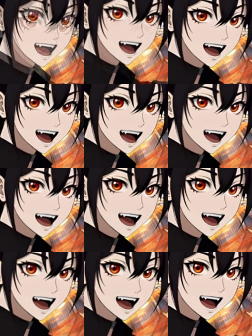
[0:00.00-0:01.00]
And we are
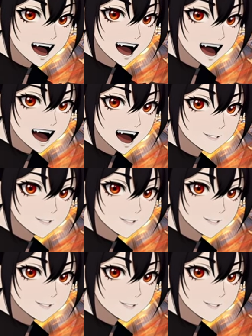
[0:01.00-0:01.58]
almost at the end.